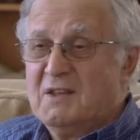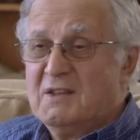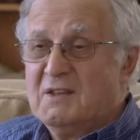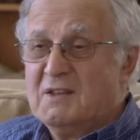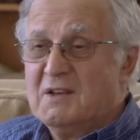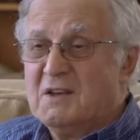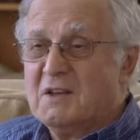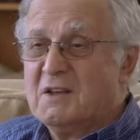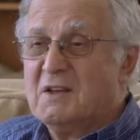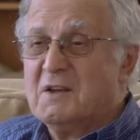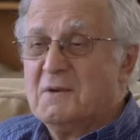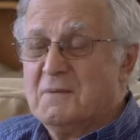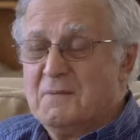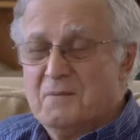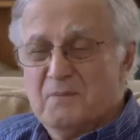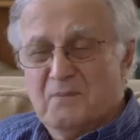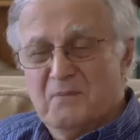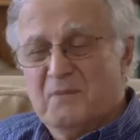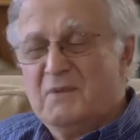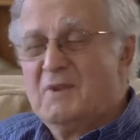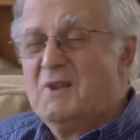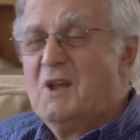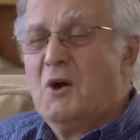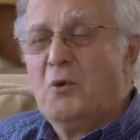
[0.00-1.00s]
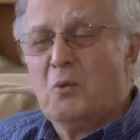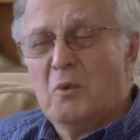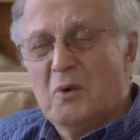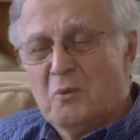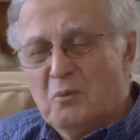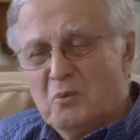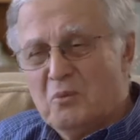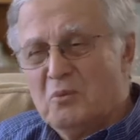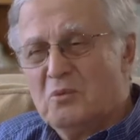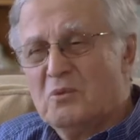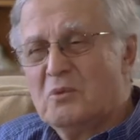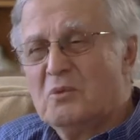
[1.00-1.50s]
that no
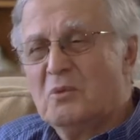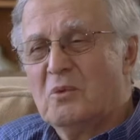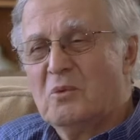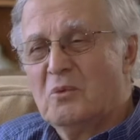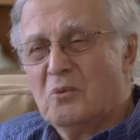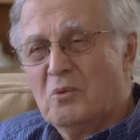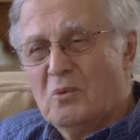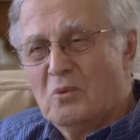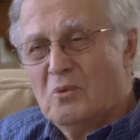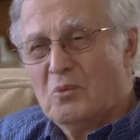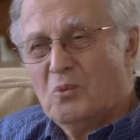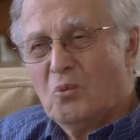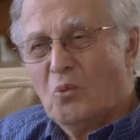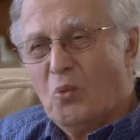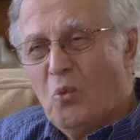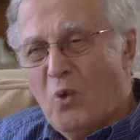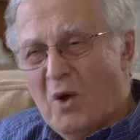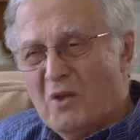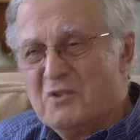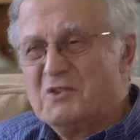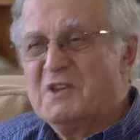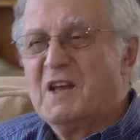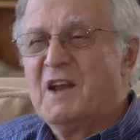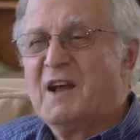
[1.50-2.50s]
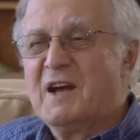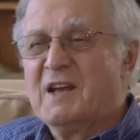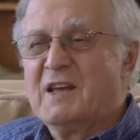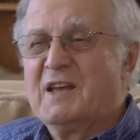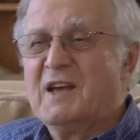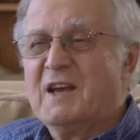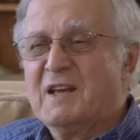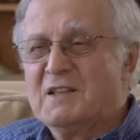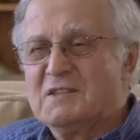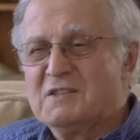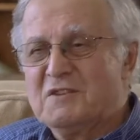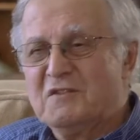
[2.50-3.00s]
one wanted
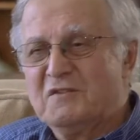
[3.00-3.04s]
ICANN